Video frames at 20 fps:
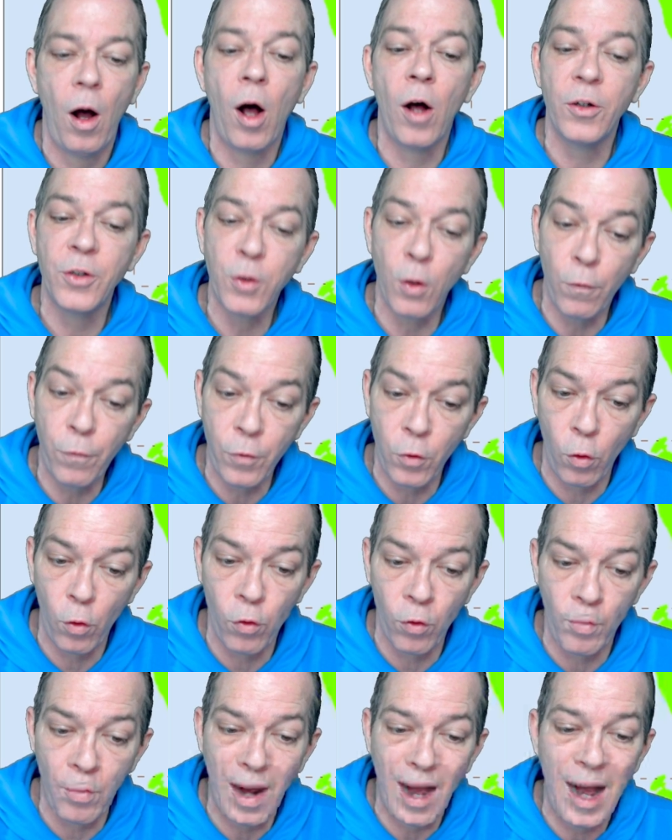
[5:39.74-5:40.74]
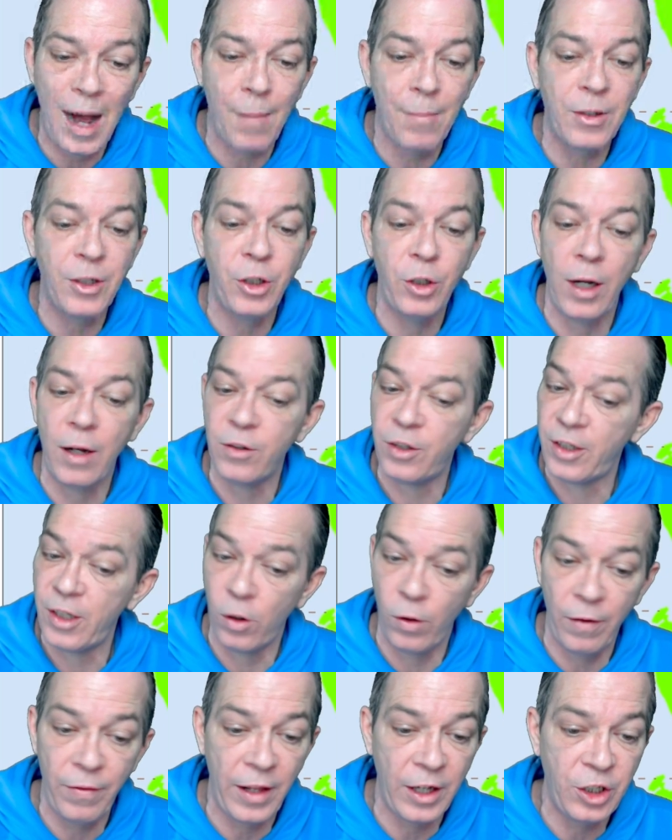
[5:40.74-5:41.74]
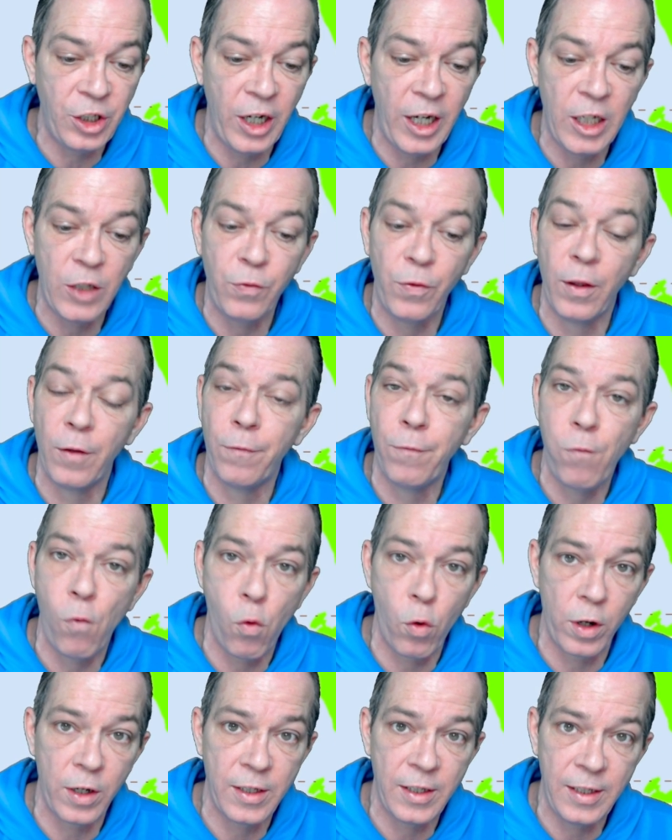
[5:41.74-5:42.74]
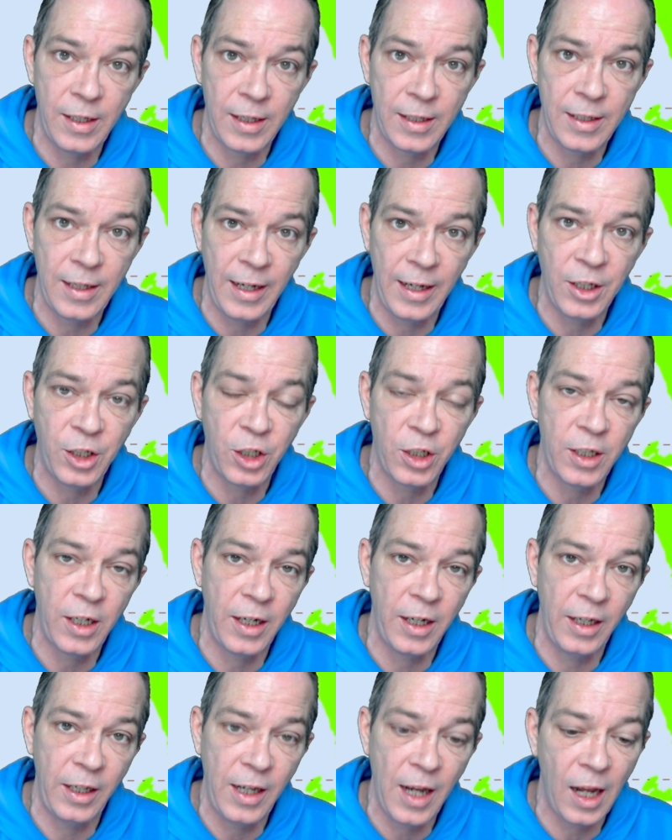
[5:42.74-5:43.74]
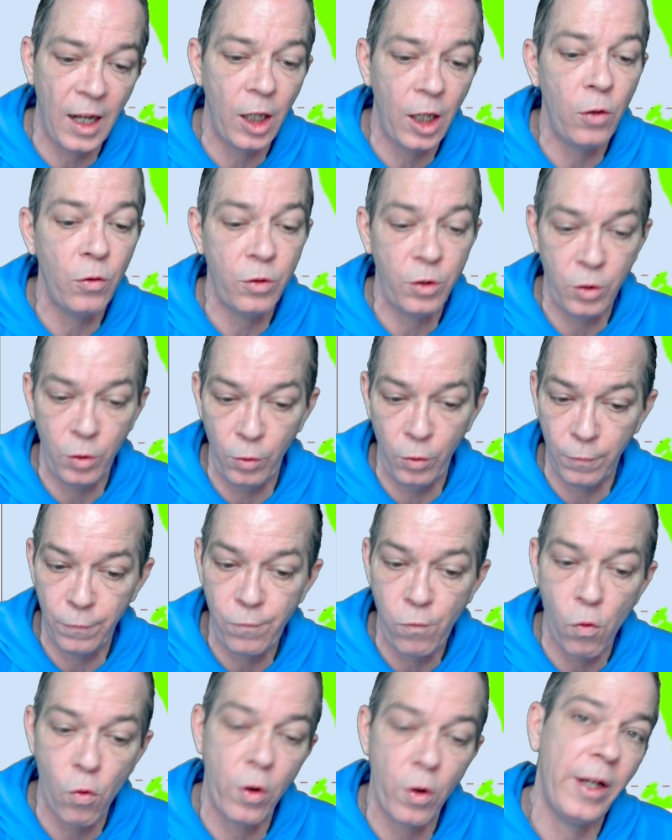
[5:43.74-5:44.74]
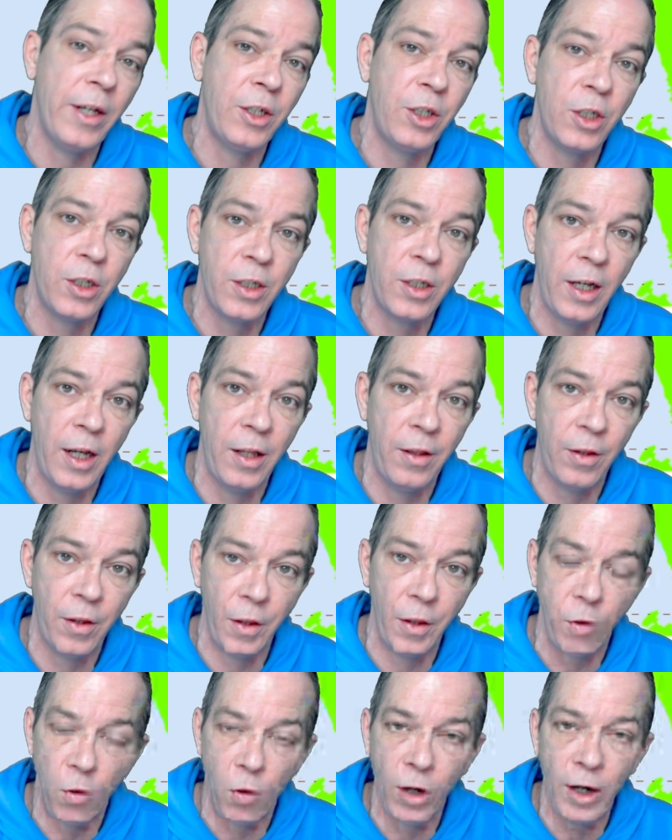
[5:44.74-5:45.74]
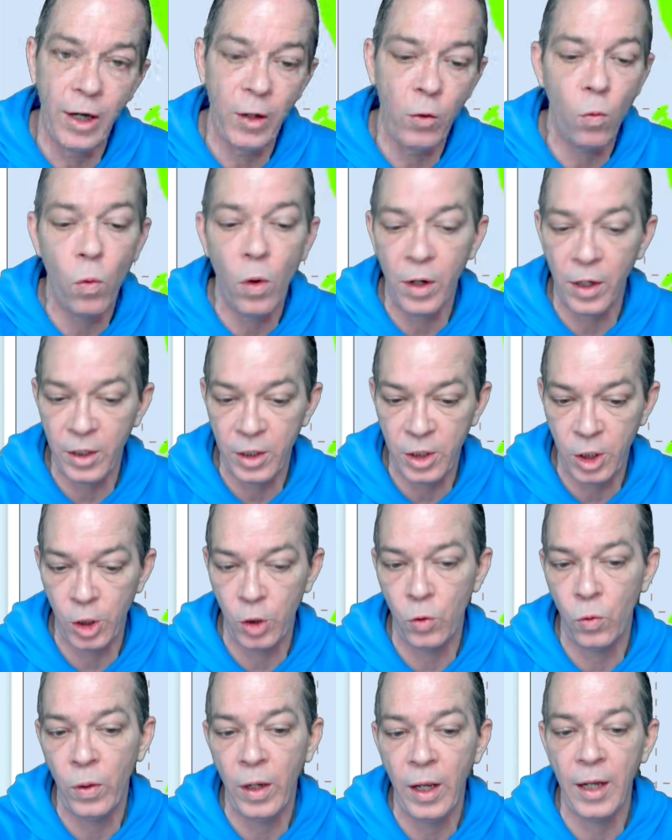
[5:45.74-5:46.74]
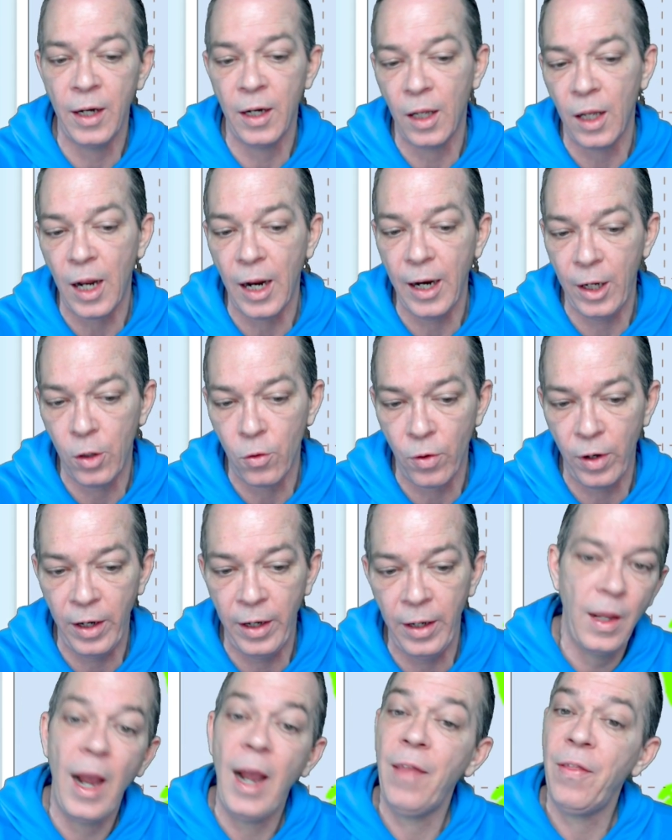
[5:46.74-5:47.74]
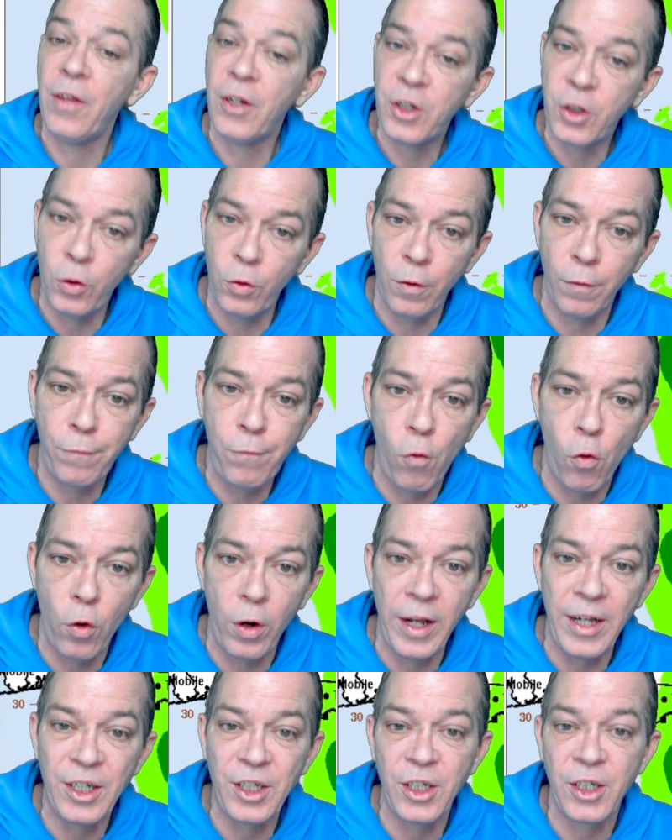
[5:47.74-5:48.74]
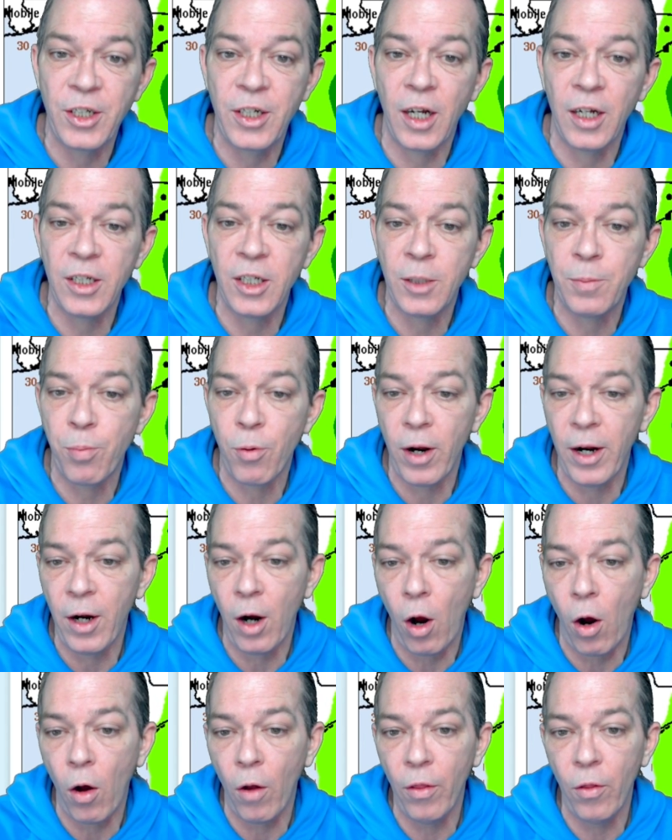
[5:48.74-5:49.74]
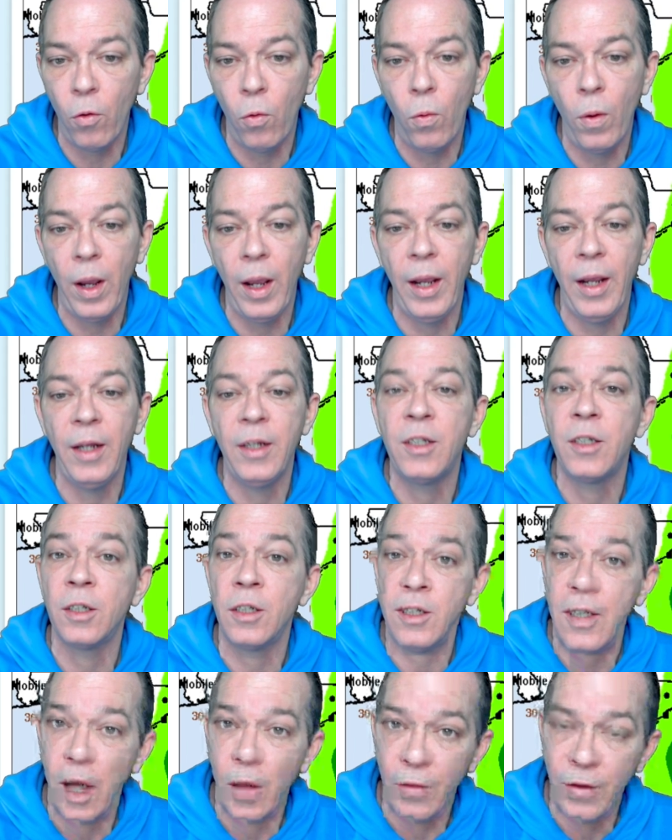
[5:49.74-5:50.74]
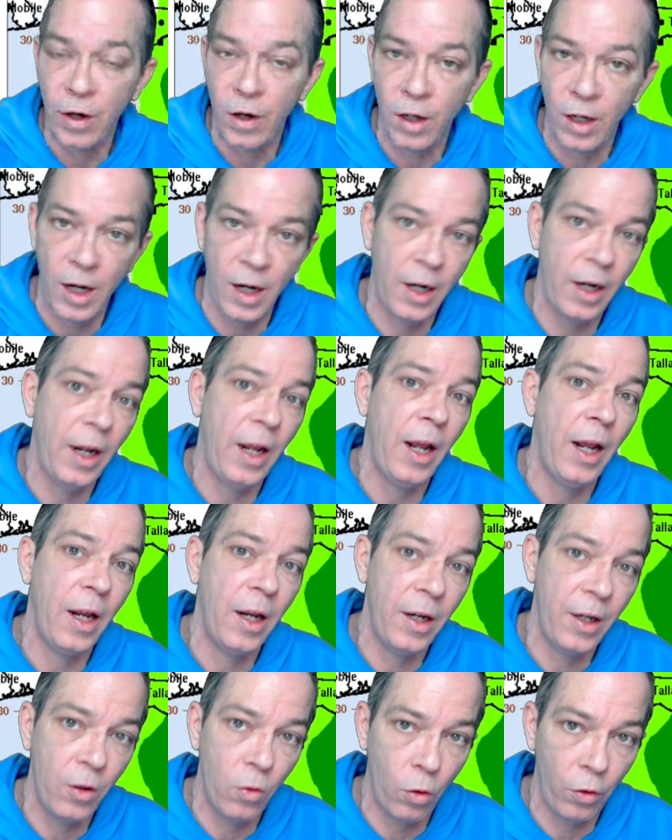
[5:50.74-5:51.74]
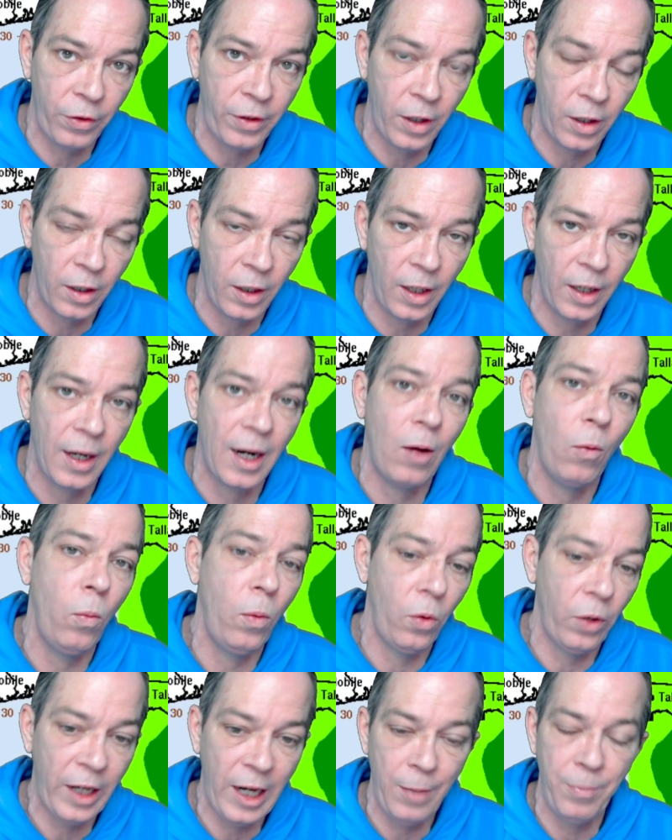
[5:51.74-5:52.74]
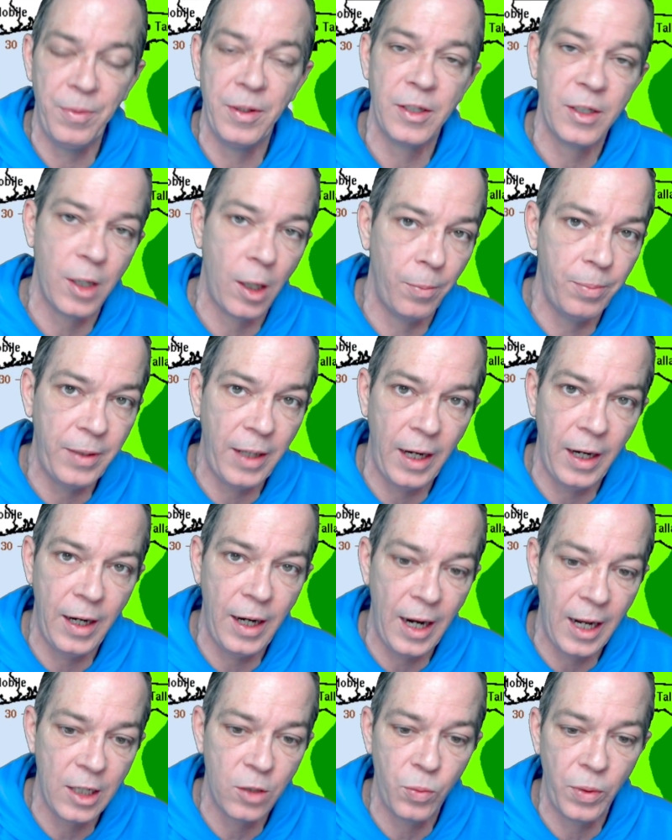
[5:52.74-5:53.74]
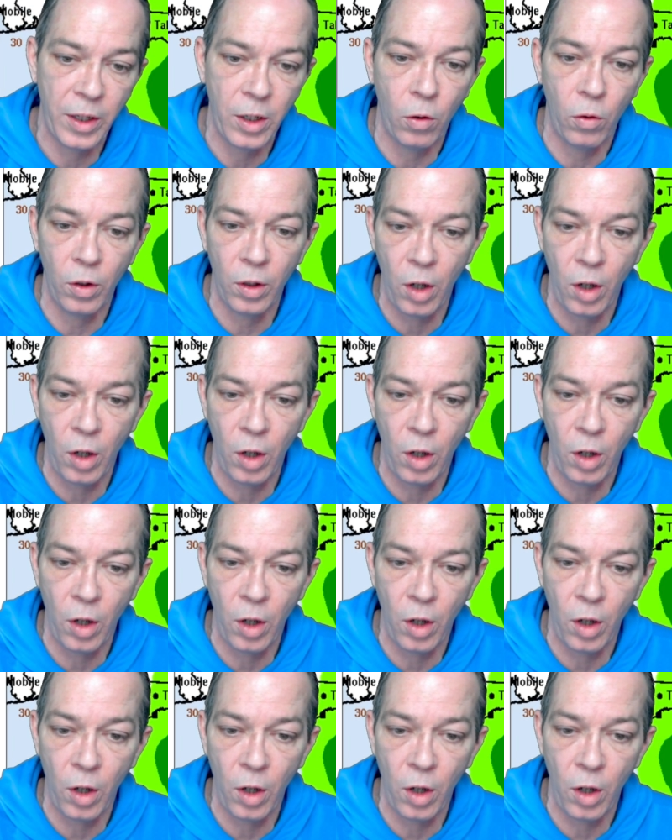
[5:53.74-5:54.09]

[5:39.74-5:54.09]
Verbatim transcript: Also for northern Bahamas, you still have that chance for the 4 to 6 inches in the yellow, 2 to 4 inches in the green, 1 and 2 in the light green. And the 2 to 4 inches does spread all the way to South Carolina and North Carolina. I will keep this updated as we go